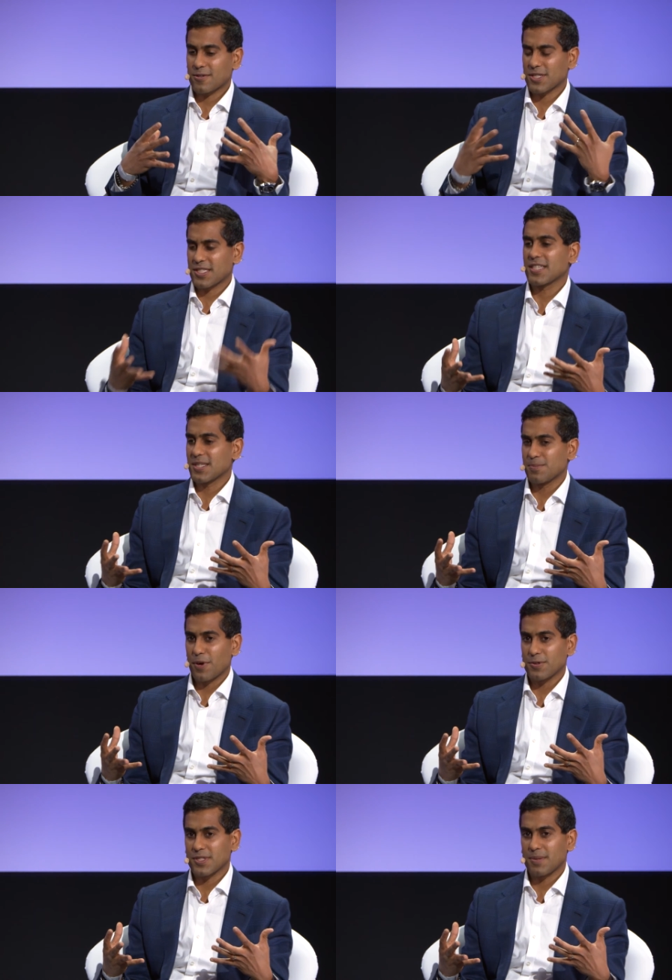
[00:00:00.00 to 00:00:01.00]
Chris Dixon
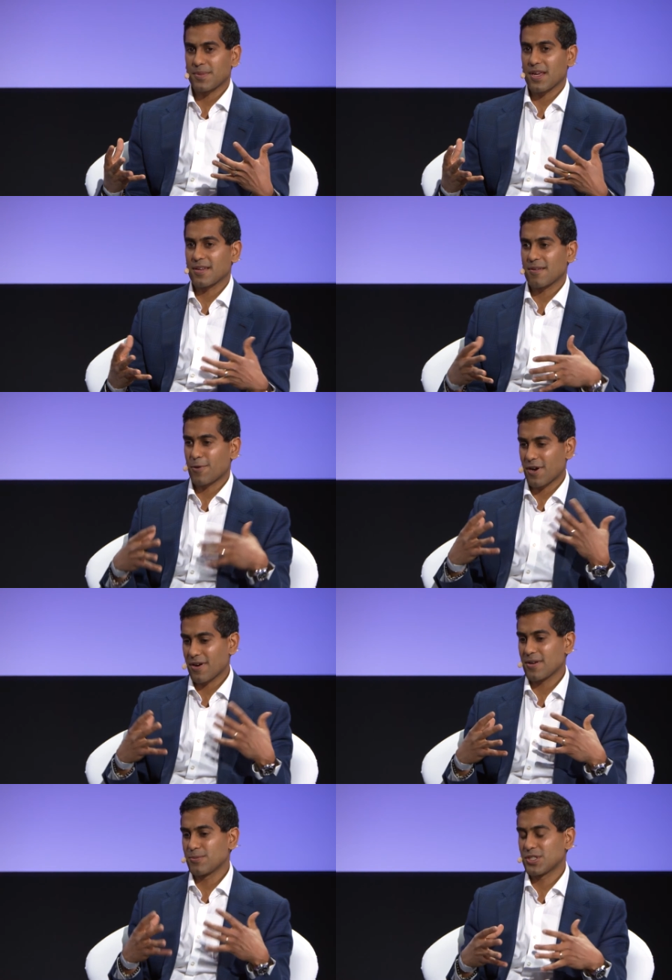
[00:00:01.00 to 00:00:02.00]
put something
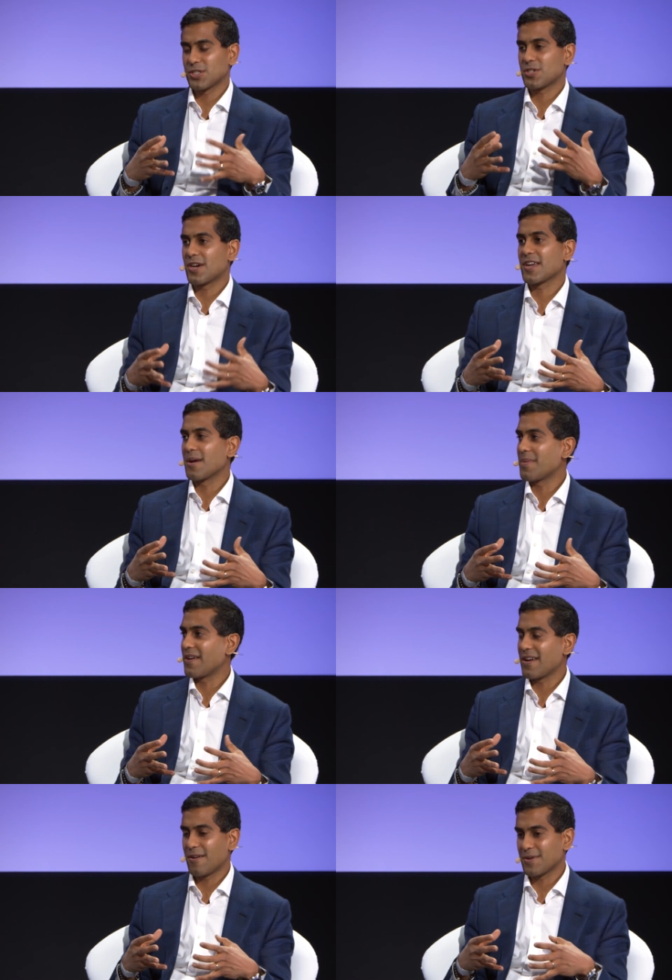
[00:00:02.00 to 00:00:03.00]
where it was just talking
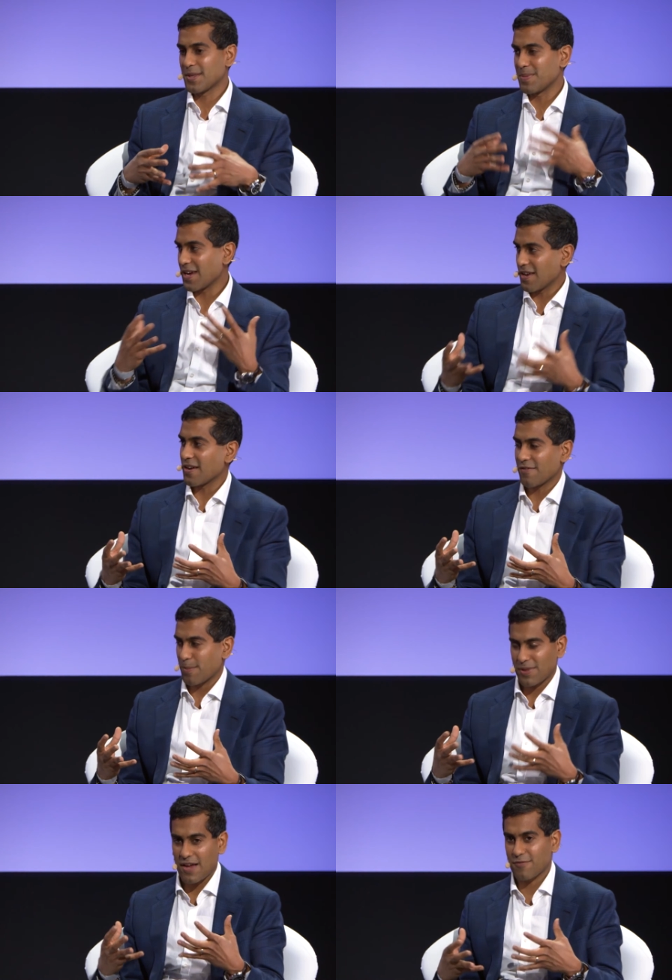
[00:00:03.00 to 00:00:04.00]
about how at the beginning of
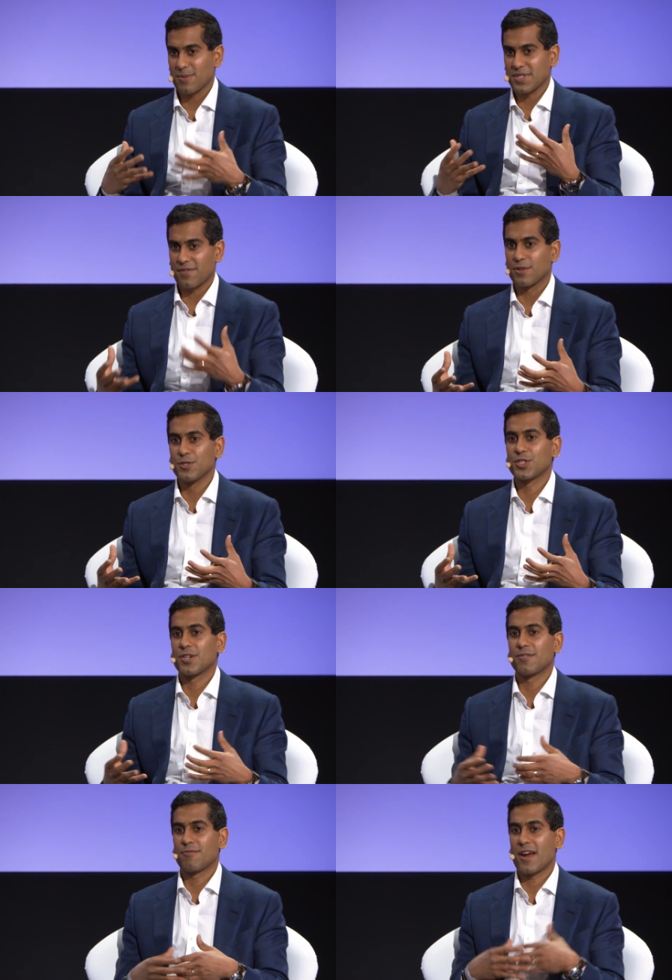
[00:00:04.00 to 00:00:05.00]
a platform's
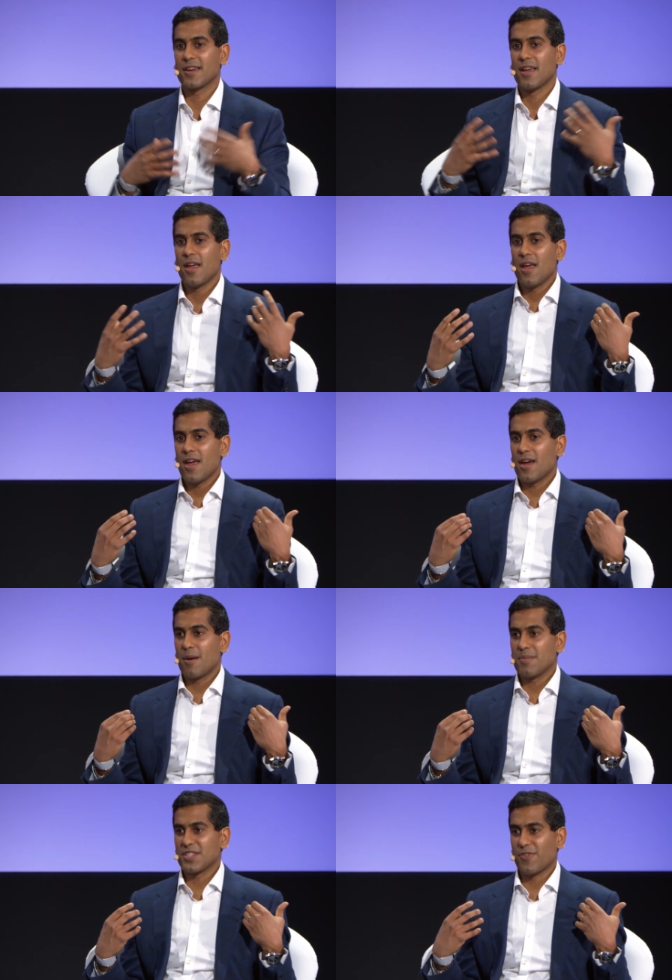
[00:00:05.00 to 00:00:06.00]
evolution, right,
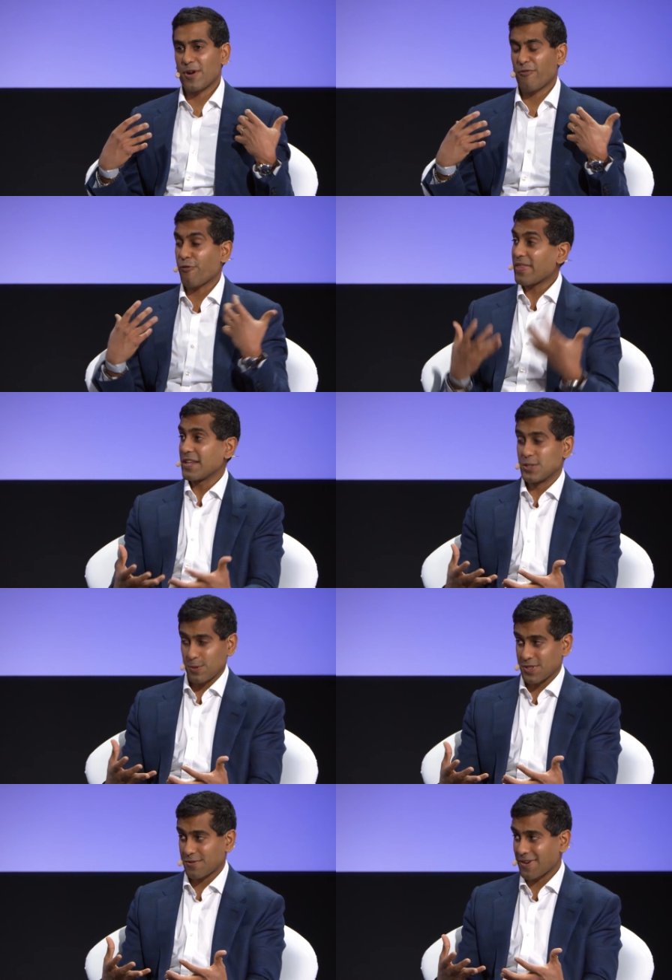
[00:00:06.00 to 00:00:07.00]
um, it's very friendly
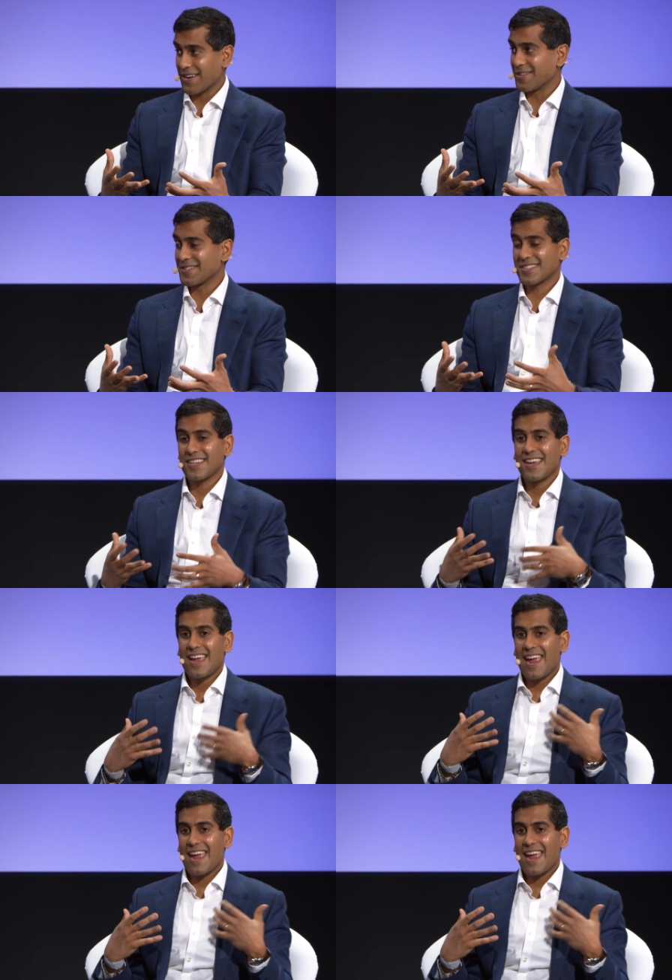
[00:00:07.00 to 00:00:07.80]
towards creators.